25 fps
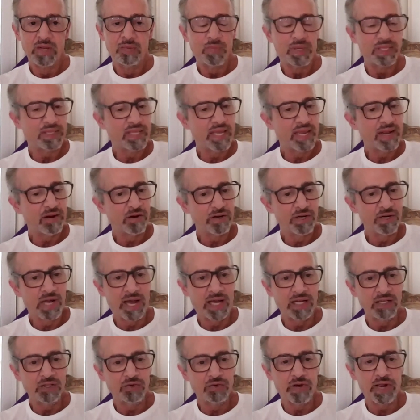but they are
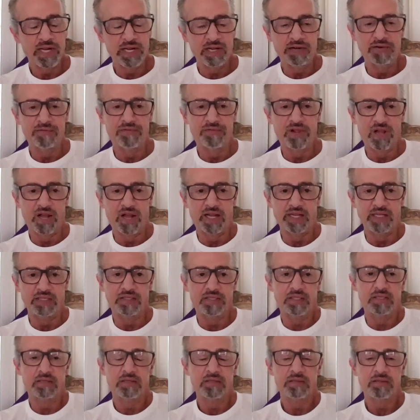not
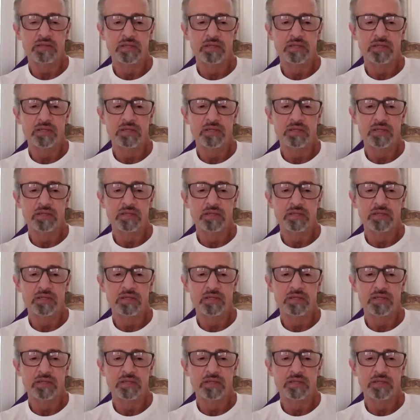dragonflies.